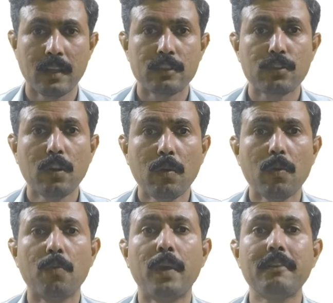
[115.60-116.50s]

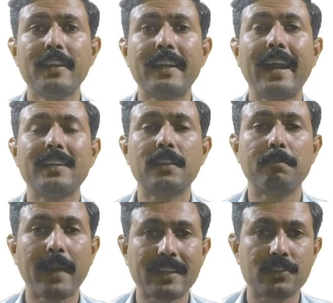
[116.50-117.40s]
So when we get
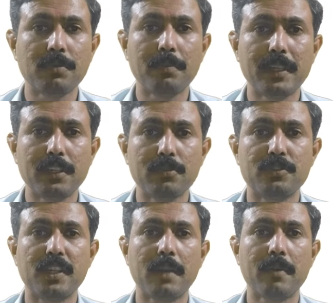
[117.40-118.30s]
the maximum
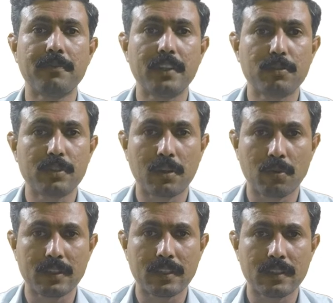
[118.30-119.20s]
induced E M F into the
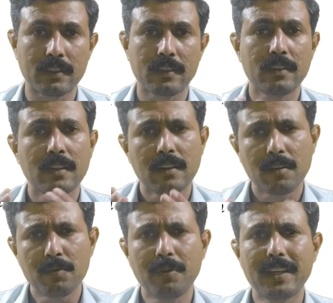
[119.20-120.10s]
rotor,
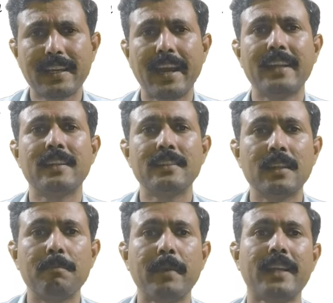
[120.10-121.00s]
we will
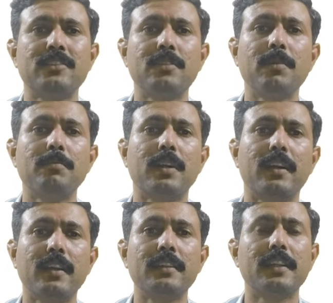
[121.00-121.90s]
get the maximum
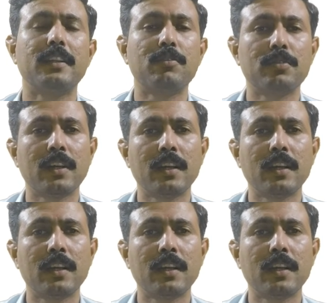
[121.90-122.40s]
current into